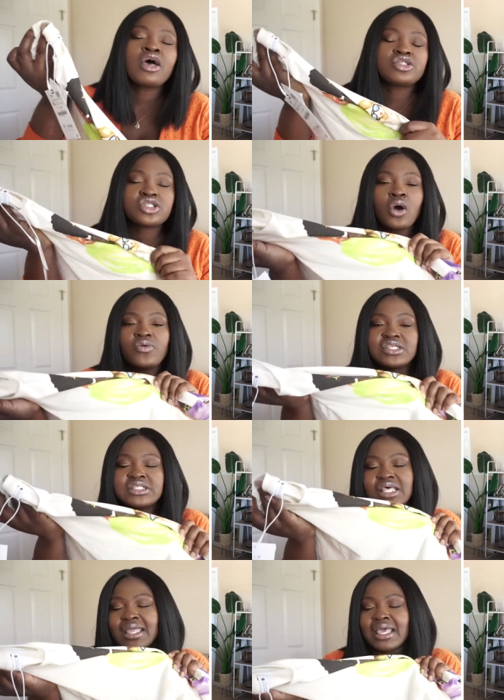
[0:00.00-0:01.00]
So this
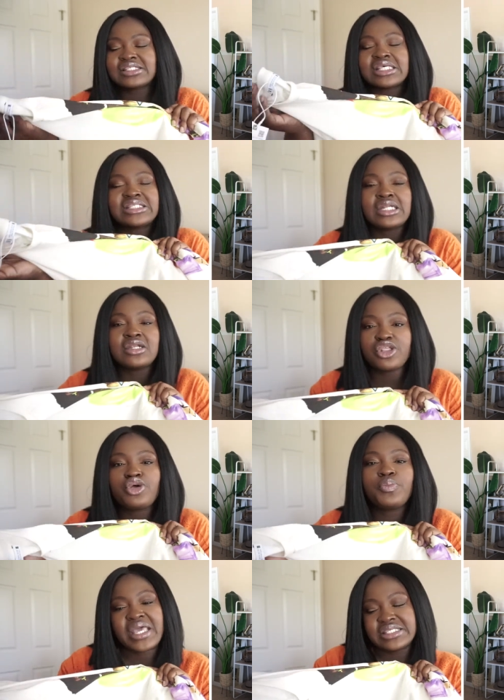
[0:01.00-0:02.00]
is, I guess, is
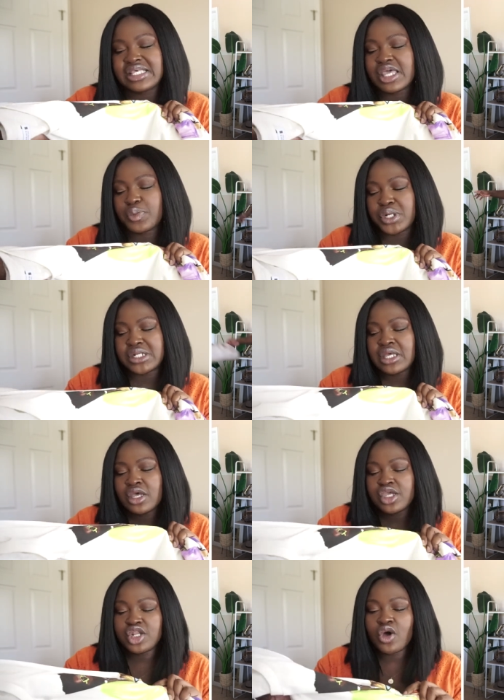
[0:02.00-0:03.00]
another basic, but
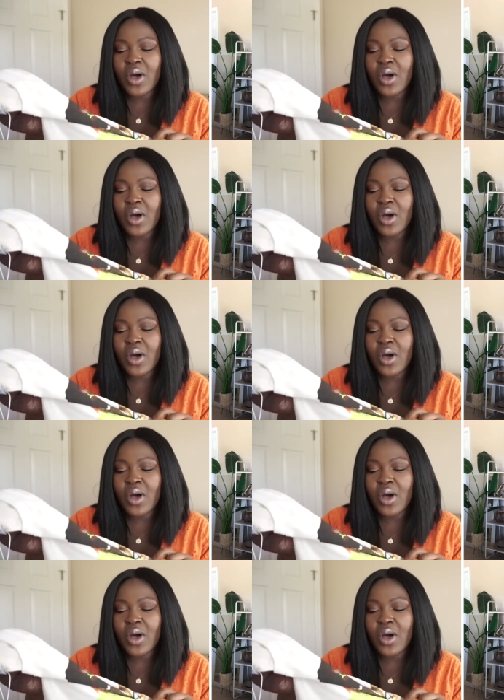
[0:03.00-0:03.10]
you know,